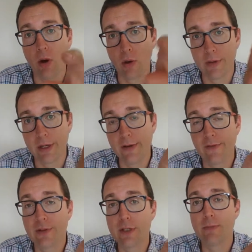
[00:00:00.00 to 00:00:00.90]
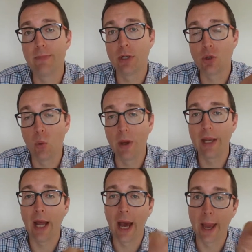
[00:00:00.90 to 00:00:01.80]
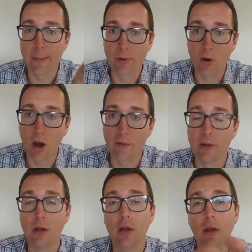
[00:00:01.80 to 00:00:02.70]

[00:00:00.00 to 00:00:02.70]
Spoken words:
on the difference between a private